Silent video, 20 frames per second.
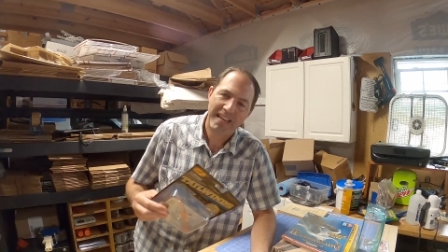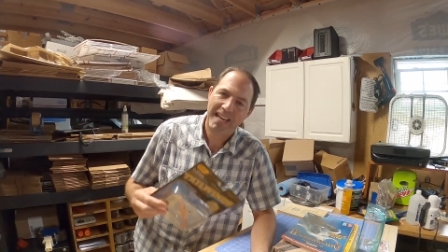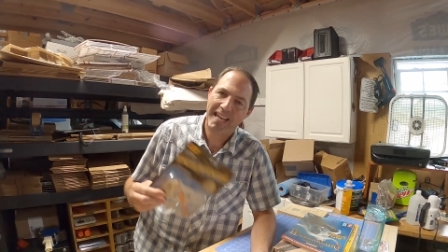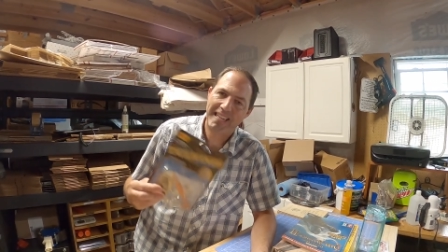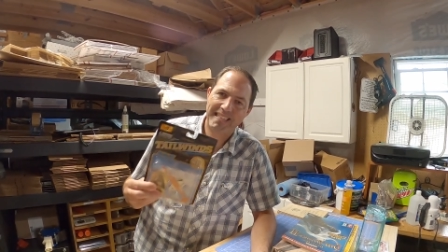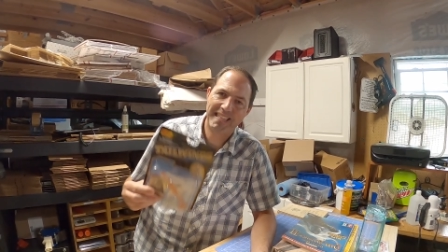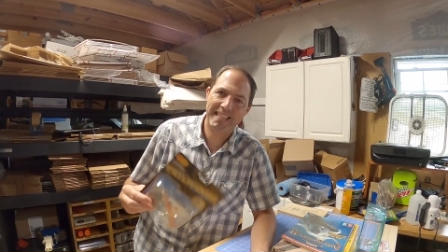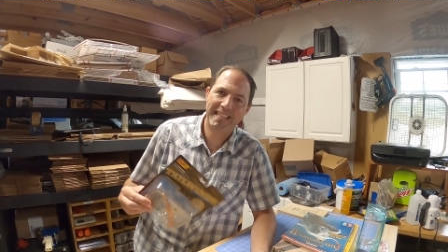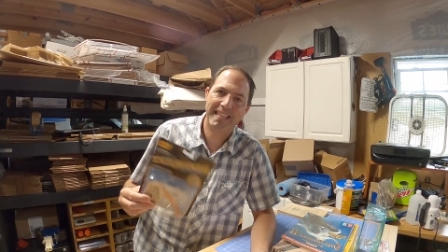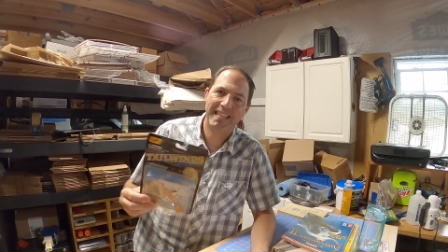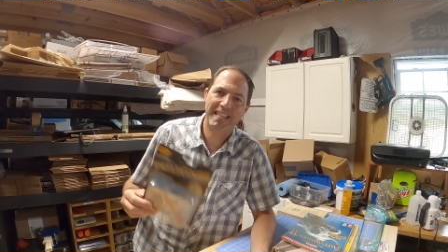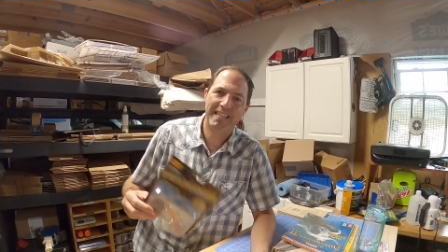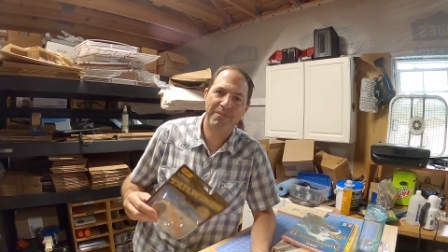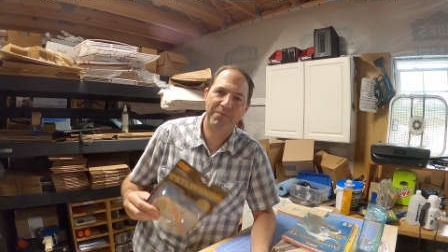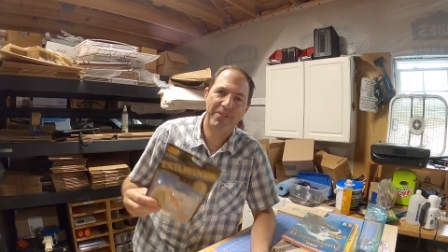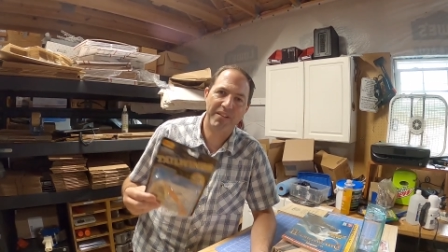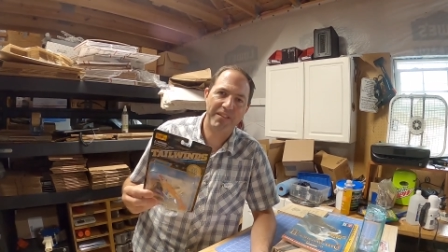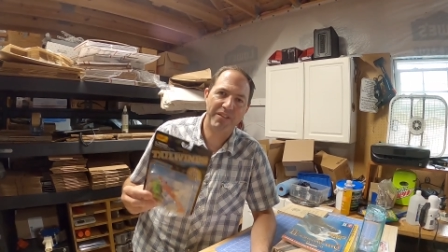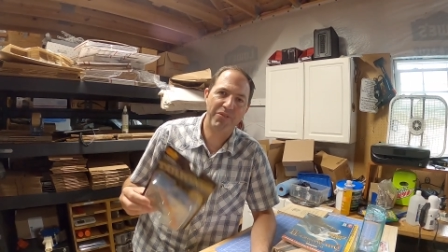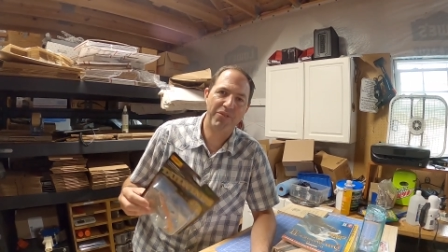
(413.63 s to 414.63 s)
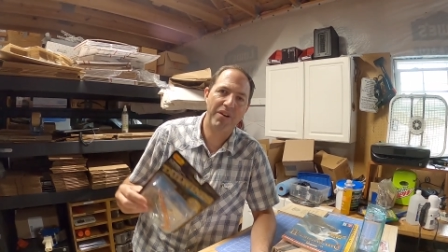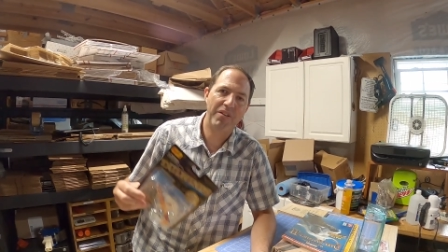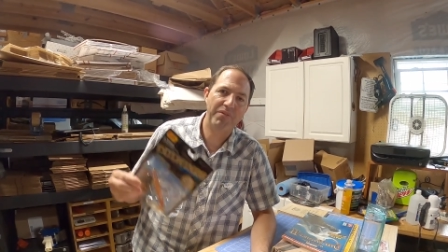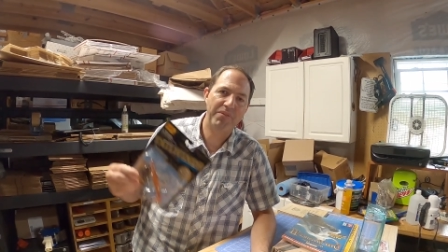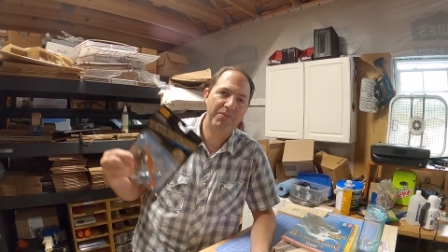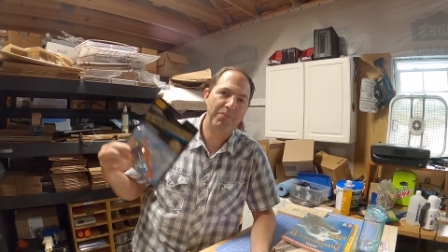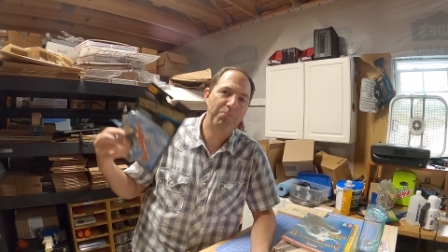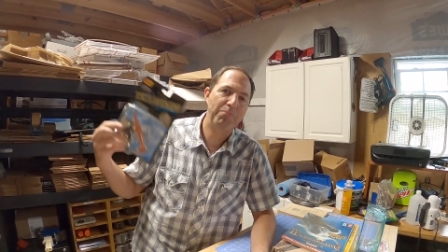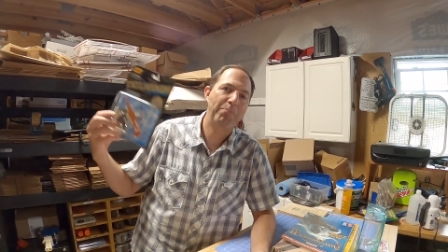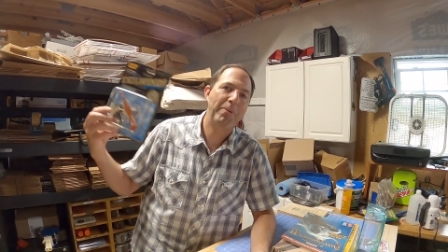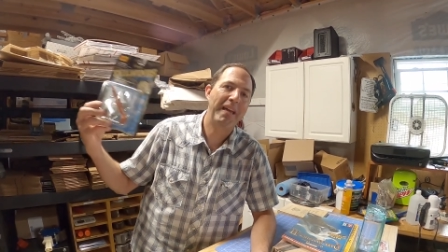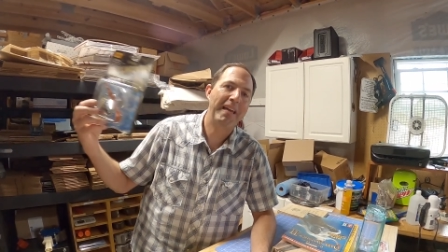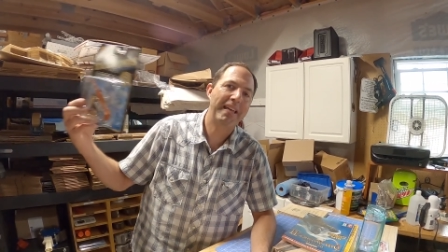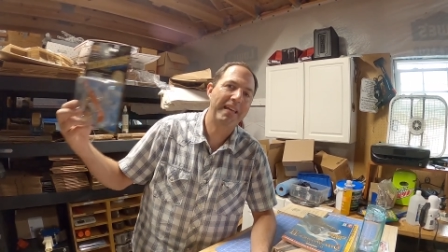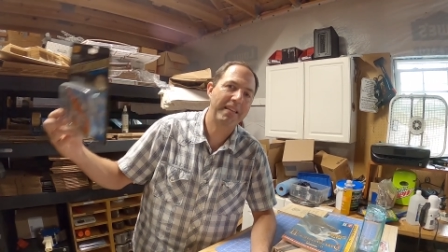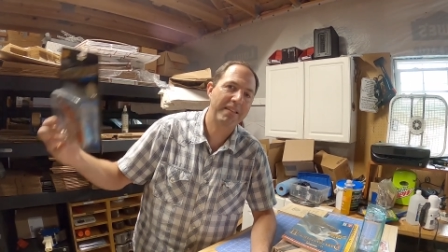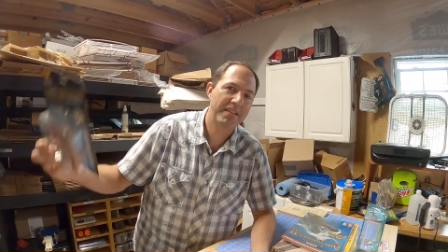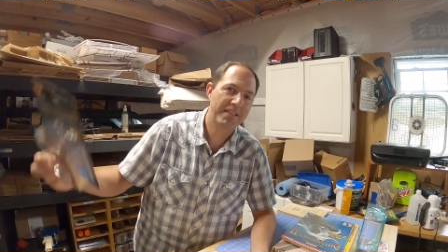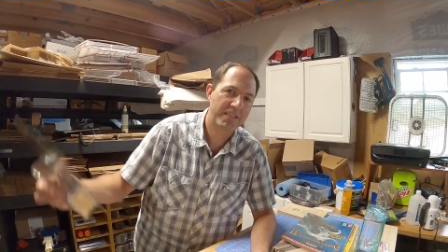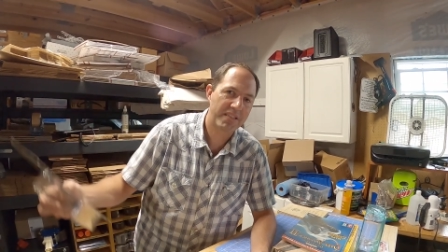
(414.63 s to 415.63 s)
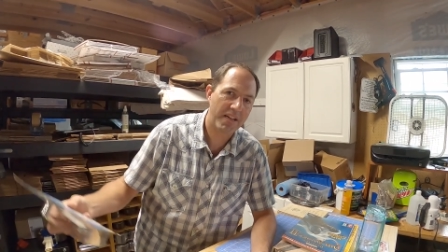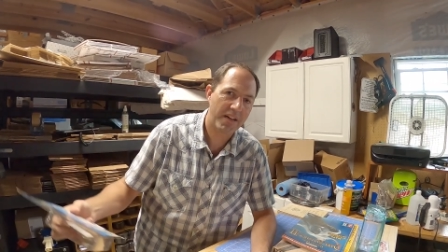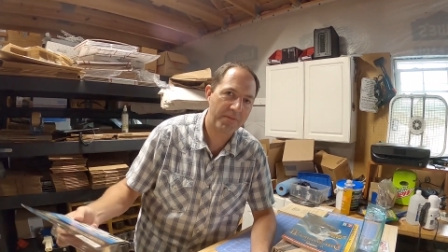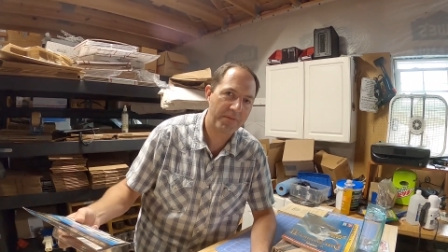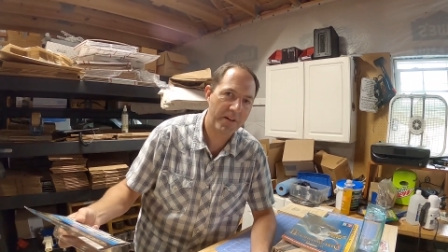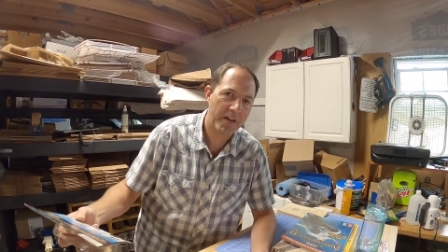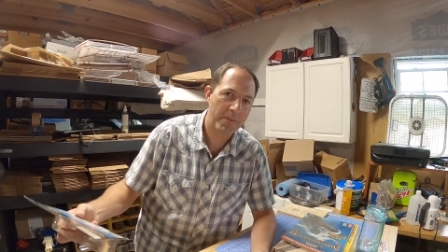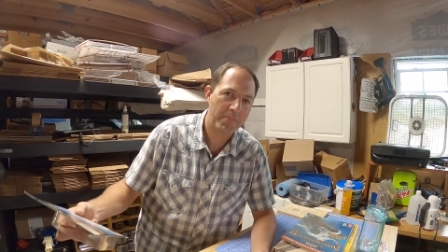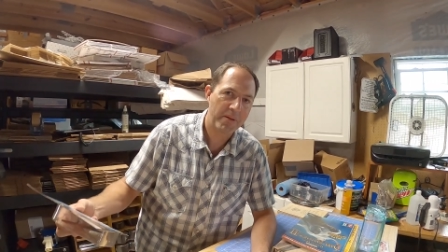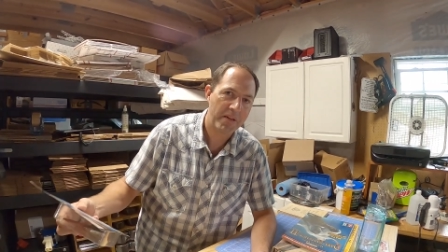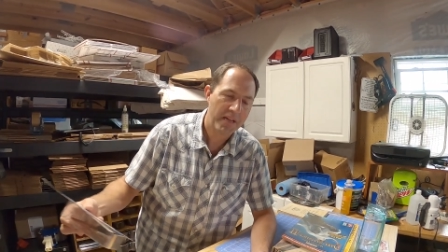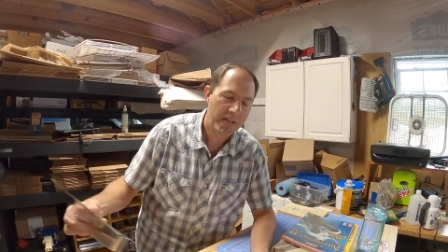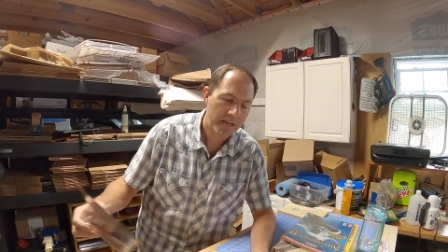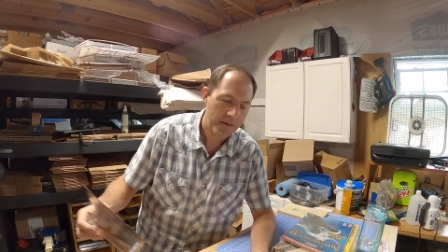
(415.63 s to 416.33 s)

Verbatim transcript: I didn't get a video of picking this stuff up,